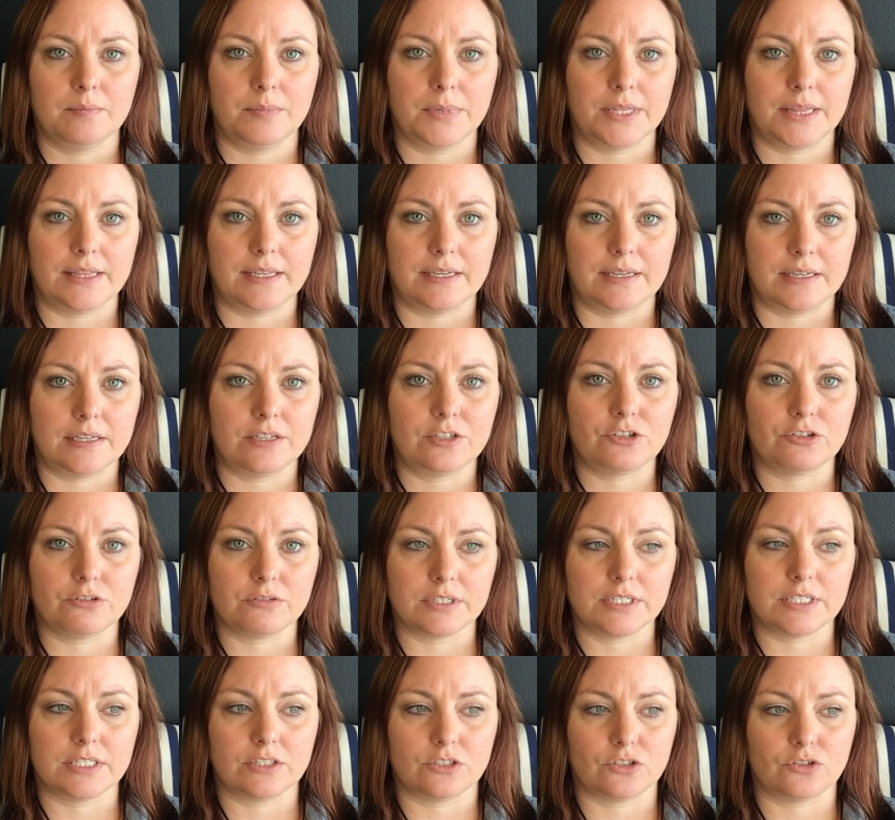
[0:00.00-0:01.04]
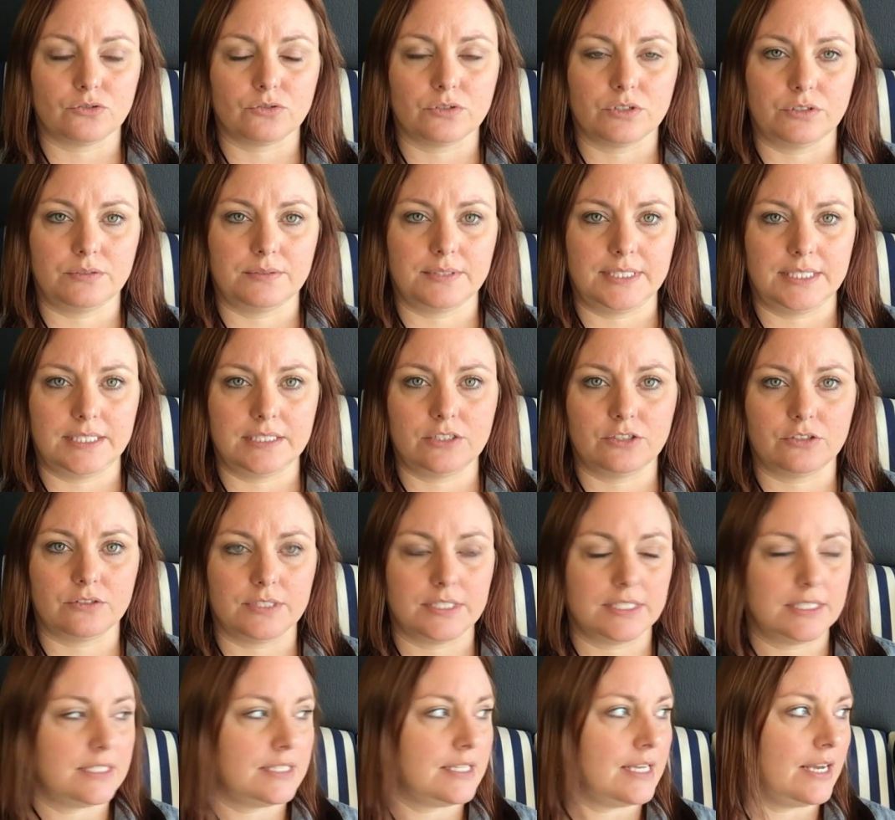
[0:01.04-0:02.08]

but the history is true and the history is